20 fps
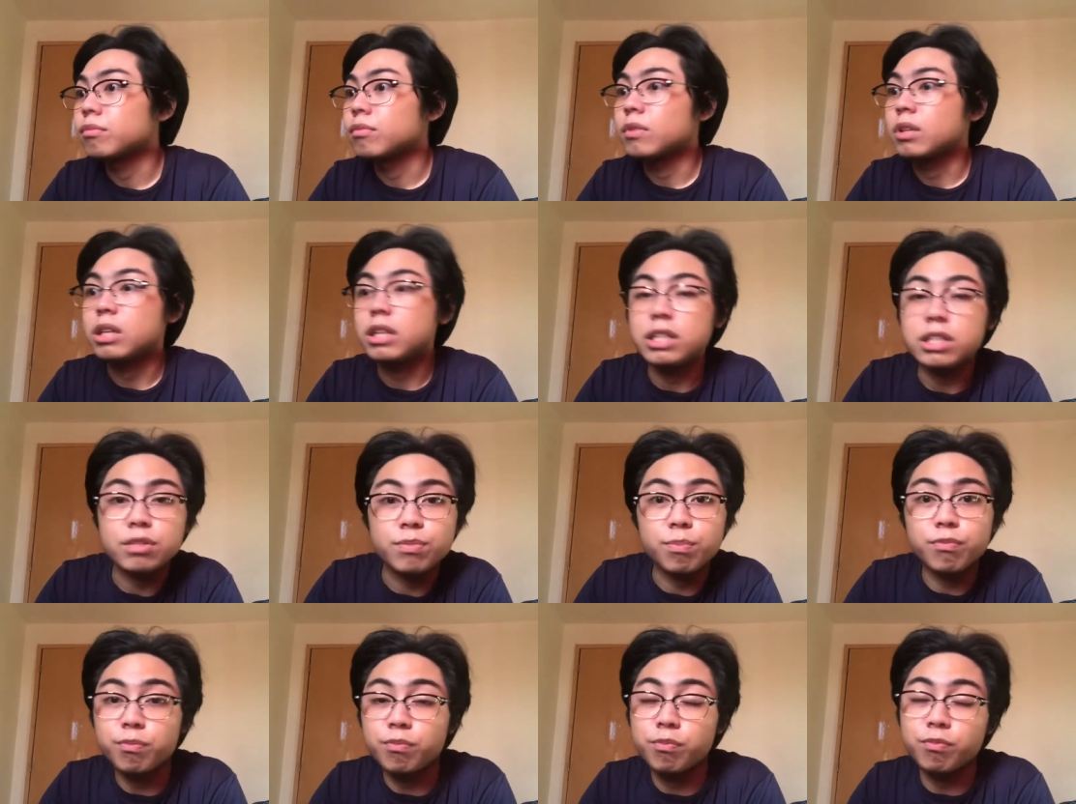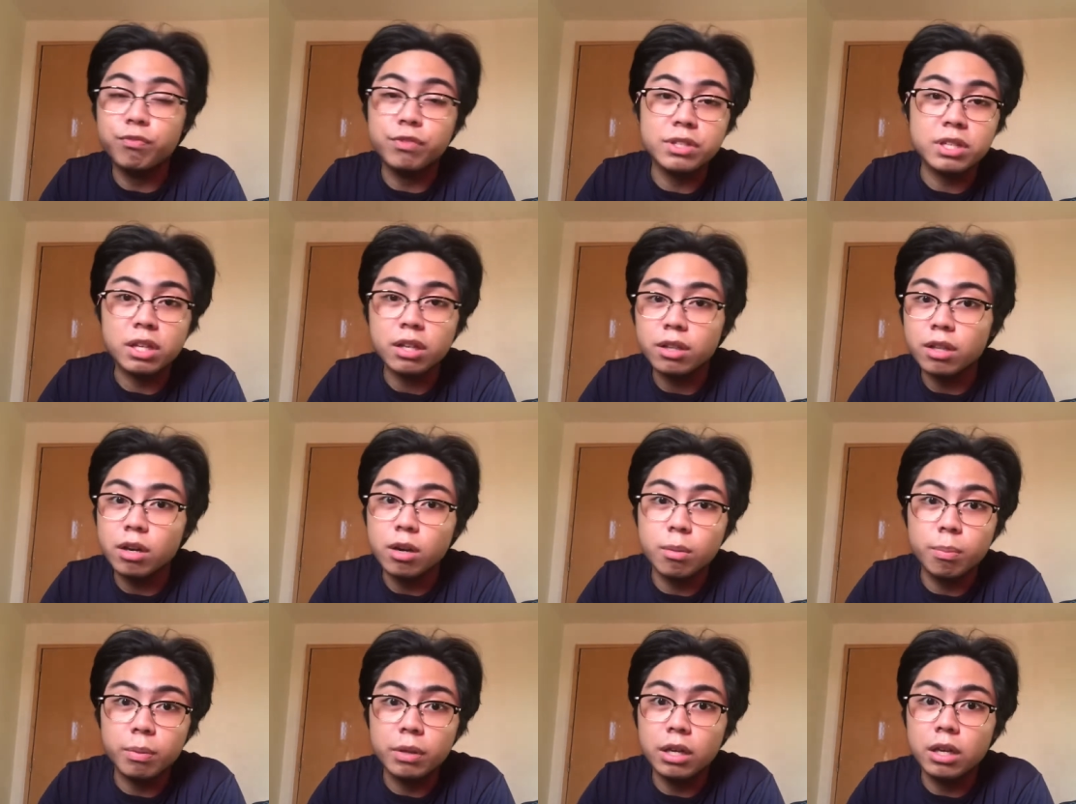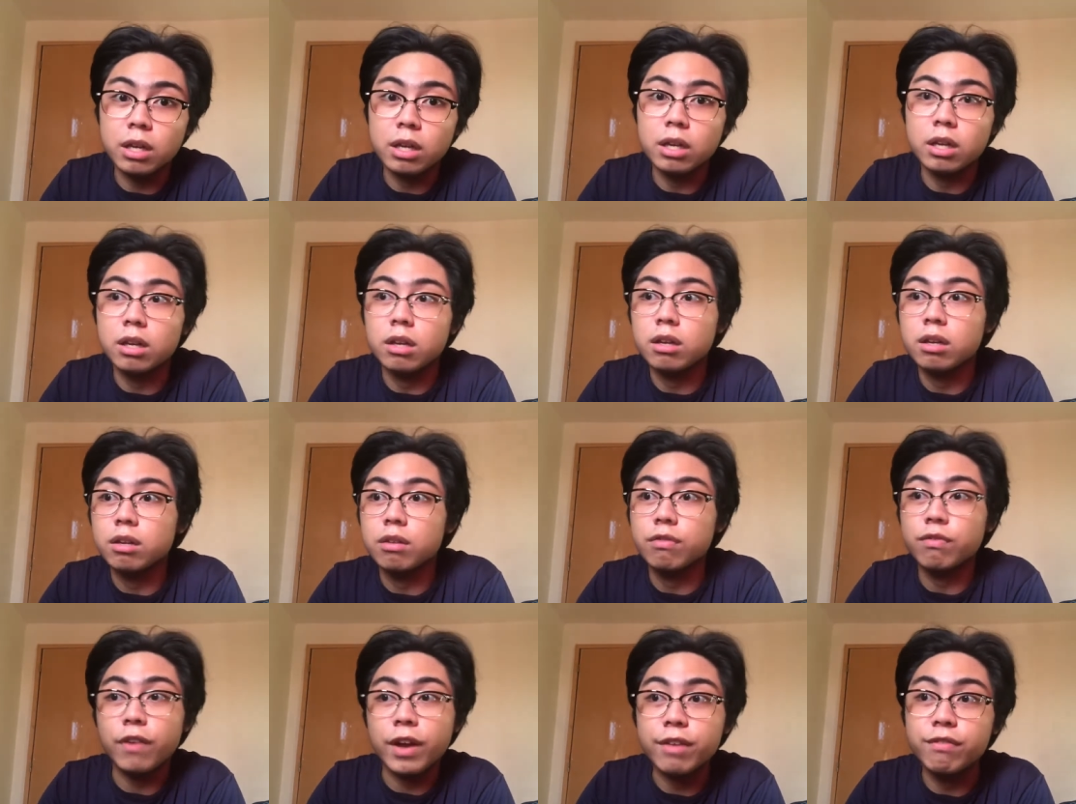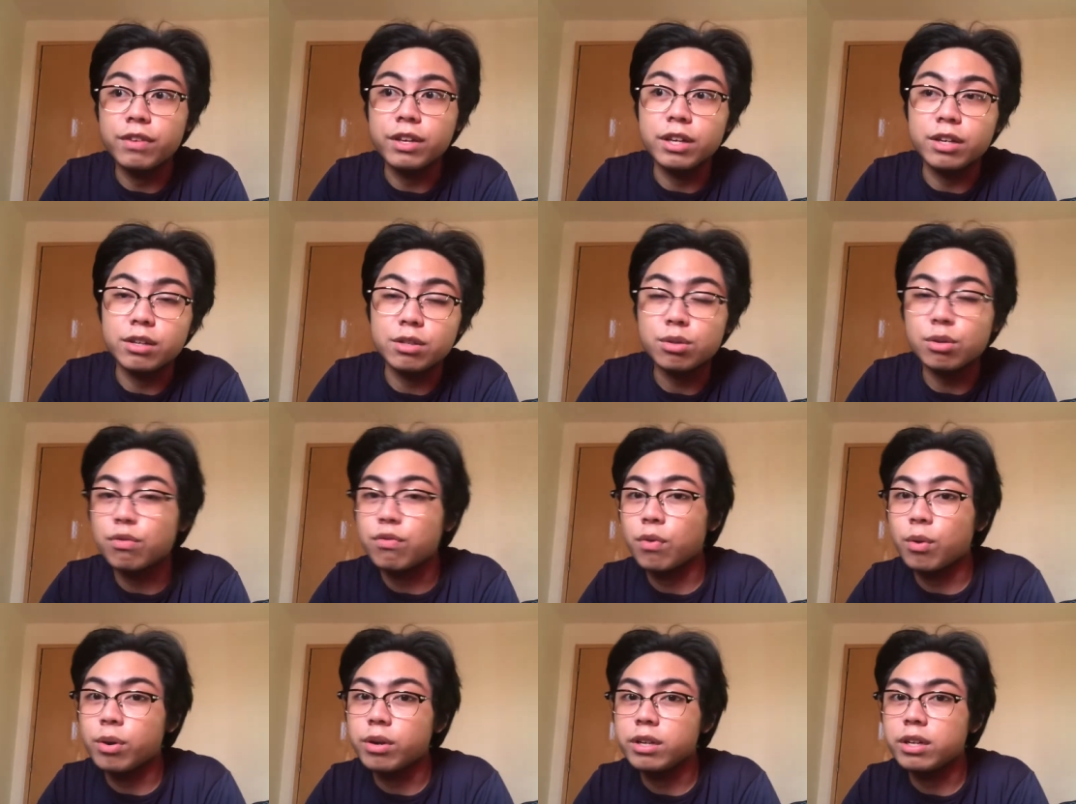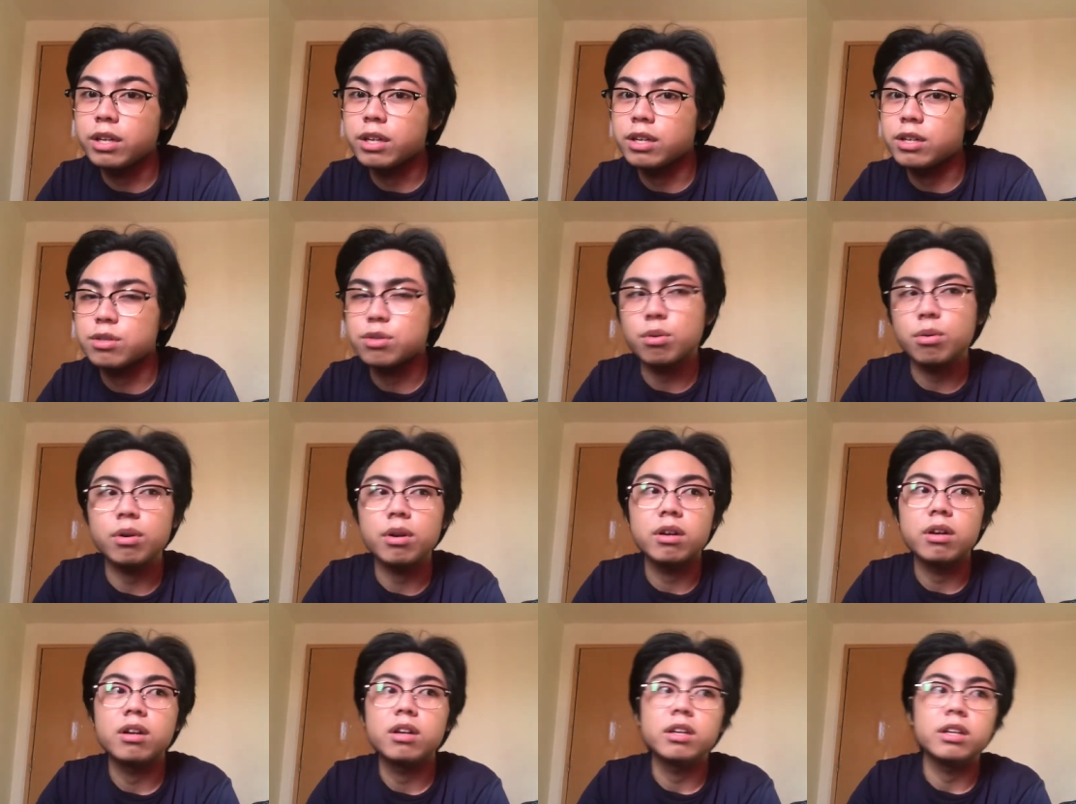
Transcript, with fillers: is physical therapy five years or four years or